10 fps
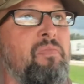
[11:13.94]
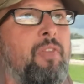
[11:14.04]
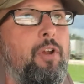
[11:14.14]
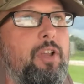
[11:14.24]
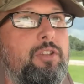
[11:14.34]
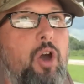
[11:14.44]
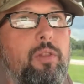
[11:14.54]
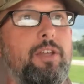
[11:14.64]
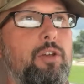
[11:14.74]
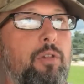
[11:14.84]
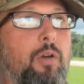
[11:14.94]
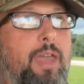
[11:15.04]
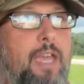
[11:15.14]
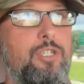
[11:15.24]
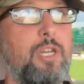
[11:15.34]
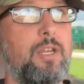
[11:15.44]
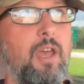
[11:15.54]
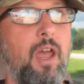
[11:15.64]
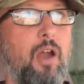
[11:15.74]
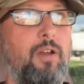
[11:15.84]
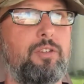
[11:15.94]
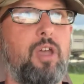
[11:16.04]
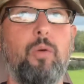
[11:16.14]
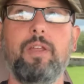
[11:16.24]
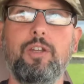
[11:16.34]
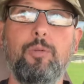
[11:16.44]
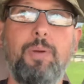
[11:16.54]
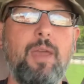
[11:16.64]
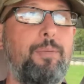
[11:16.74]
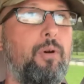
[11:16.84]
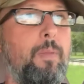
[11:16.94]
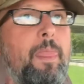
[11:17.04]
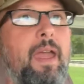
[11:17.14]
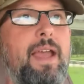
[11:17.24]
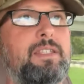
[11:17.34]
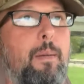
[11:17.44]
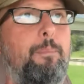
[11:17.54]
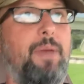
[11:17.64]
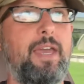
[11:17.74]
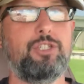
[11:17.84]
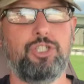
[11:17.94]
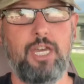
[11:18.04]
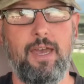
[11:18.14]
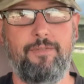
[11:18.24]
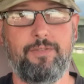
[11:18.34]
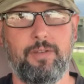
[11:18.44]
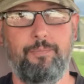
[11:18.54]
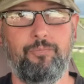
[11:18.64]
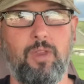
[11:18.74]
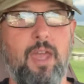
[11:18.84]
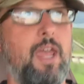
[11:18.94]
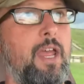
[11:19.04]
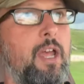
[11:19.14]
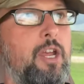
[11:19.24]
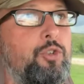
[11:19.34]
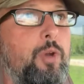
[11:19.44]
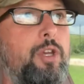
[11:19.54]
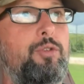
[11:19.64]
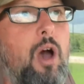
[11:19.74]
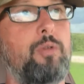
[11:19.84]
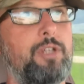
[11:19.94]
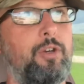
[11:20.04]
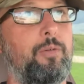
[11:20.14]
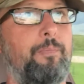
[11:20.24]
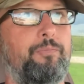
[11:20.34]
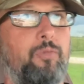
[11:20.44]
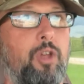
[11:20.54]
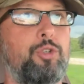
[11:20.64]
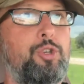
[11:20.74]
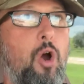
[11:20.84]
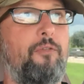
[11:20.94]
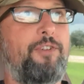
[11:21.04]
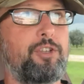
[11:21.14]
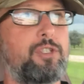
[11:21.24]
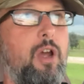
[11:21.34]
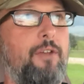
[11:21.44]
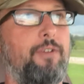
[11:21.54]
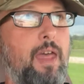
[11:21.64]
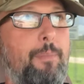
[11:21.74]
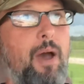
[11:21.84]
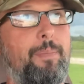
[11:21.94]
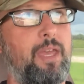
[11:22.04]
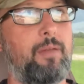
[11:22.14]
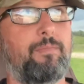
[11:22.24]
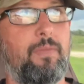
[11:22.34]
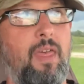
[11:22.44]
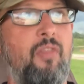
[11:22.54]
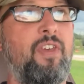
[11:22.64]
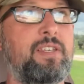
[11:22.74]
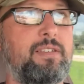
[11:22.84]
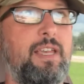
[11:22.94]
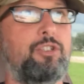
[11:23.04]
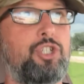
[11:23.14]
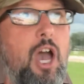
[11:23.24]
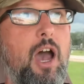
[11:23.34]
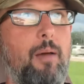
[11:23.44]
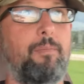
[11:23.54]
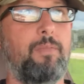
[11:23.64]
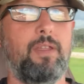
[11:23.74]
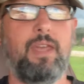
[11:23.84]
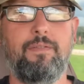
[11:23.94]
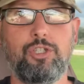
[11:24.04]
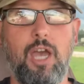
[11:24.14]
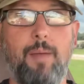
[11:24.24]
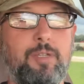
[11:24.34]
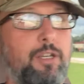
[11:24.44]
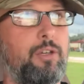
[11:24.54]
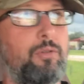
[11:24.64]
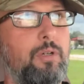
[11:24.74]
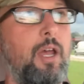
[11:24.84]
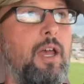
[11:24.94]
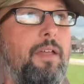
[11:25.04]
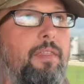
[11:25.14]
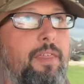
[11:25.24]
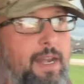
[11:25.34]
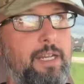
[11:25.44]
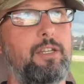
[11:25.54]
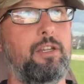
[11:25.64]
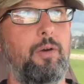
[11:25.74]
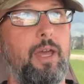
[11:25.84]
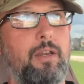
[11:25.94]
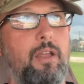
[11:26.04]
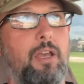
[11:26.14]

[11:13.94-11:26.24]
They're in a totally new location around totally new people. It's a big shift. Here's what you don't do. Don't feel sorry for that puppy. This is a job. They have a job to do. They need to do it.